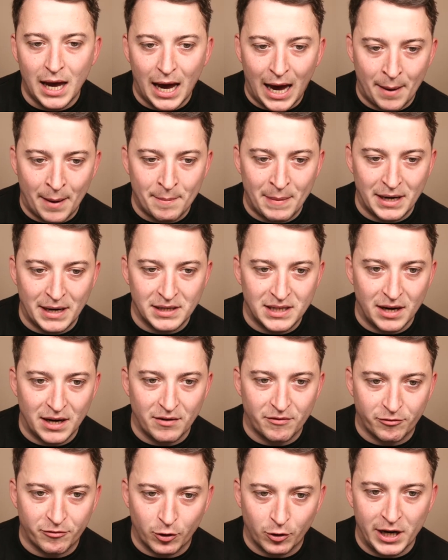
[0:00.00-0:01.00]
and makes it
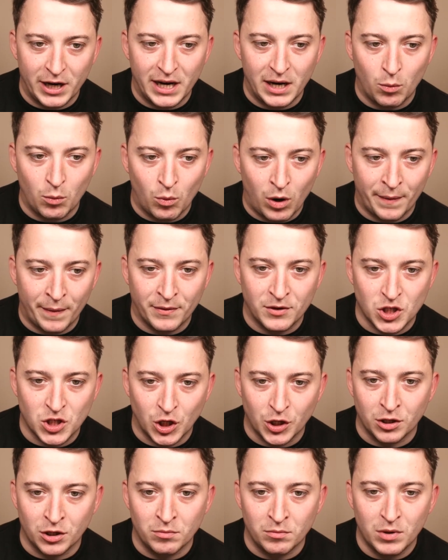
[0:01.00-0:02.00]
3-1
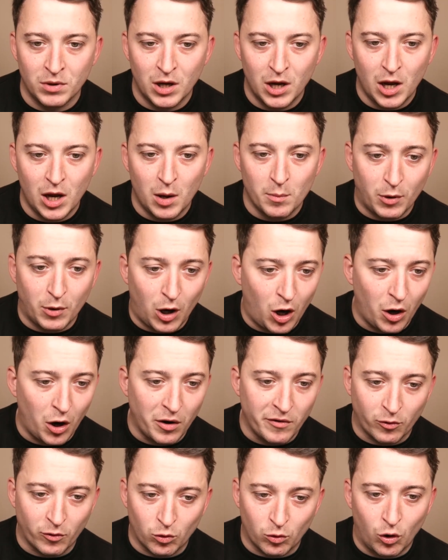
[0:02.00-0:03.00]
Tottenham. But
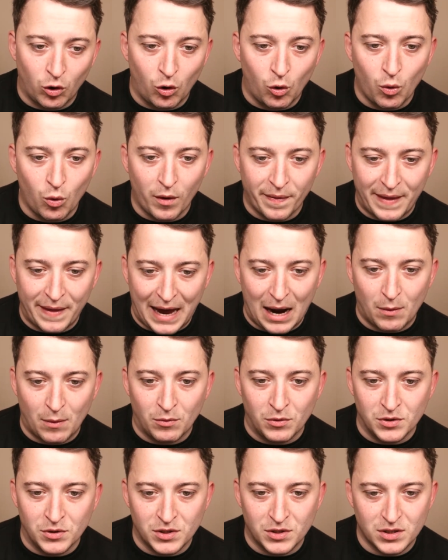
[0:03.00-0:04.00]
overall, that
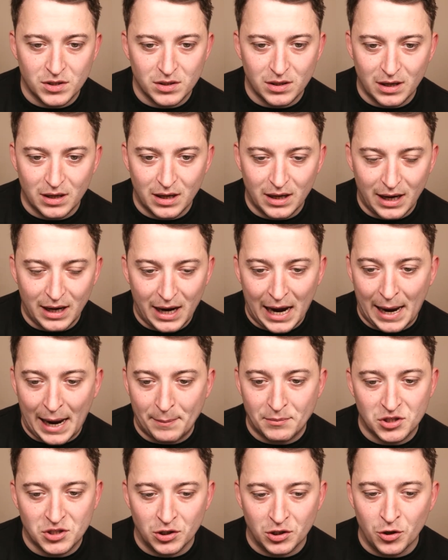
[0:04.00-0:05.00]
was
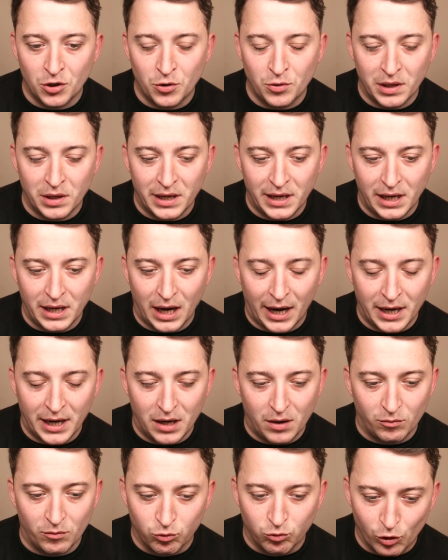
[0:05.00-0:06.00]
absolutely
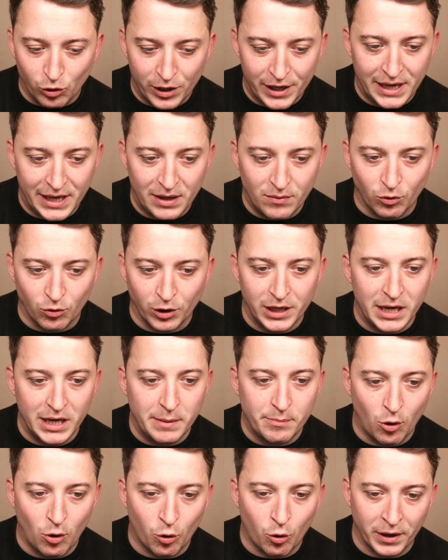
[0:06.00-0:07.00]
a really, really
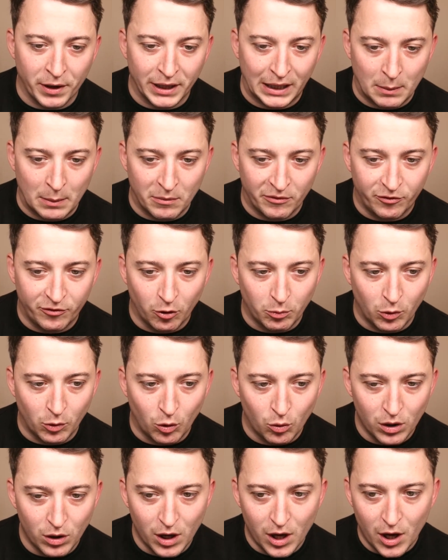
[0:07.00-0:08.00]
boring game of
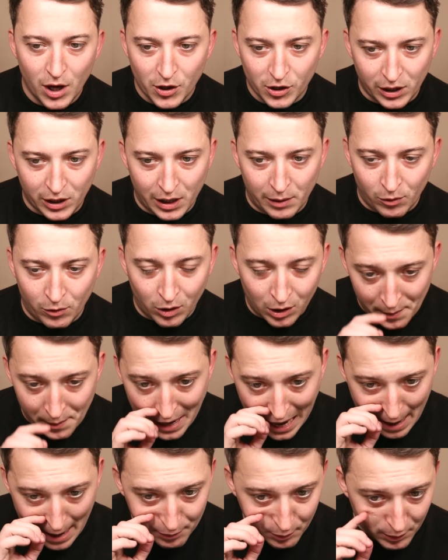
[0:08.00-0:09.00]
football. Don't get me wrong, I'm
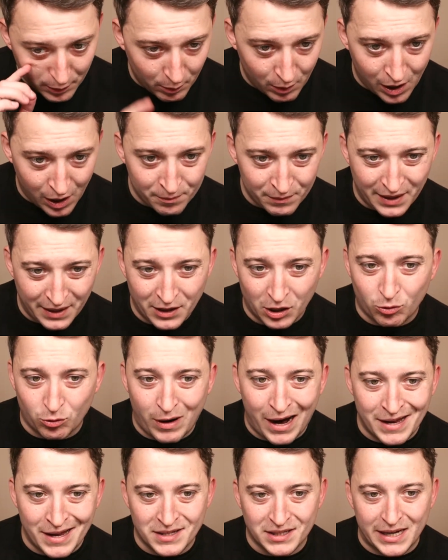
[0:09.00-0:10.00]
happy we won. In the
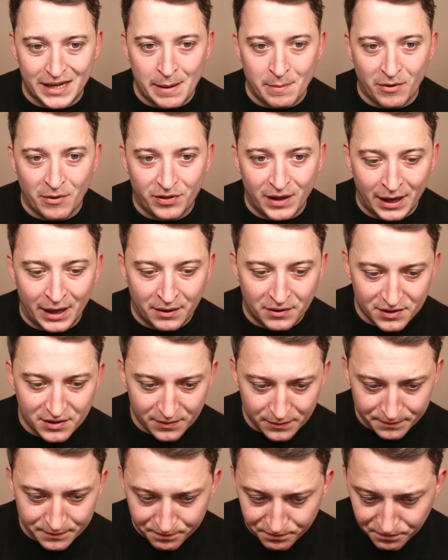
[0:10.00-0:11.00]
grand scheme of things,
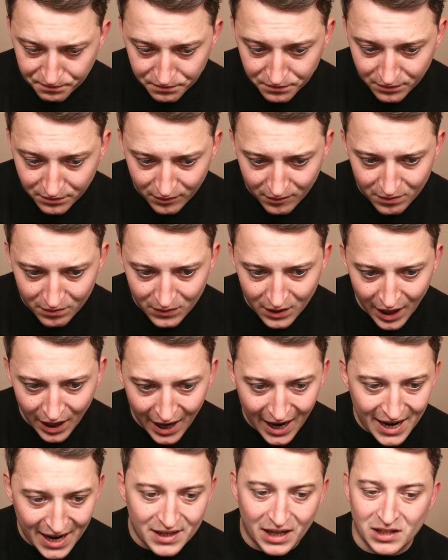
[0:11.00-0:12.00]

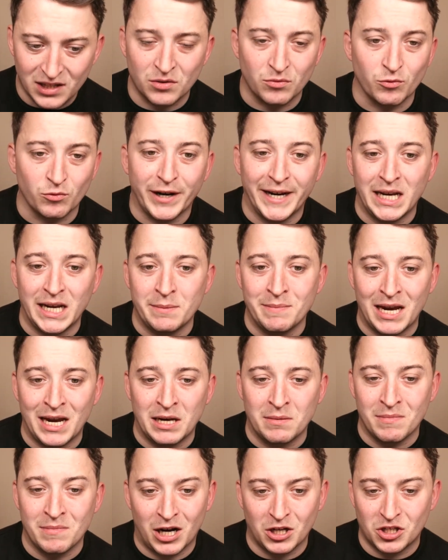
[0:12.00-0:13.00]
it doesn't really
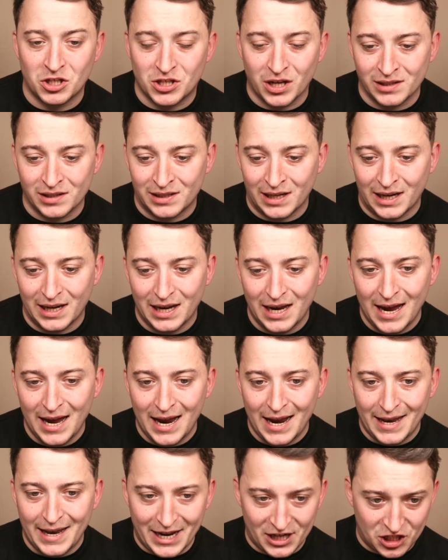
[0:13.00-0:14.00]
mean much, does it?
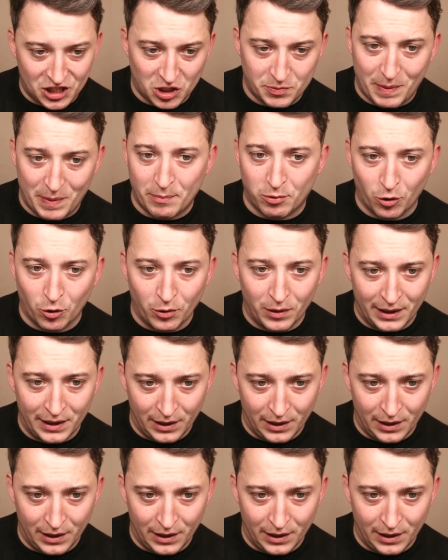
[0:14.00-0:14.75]
Let's just be brutally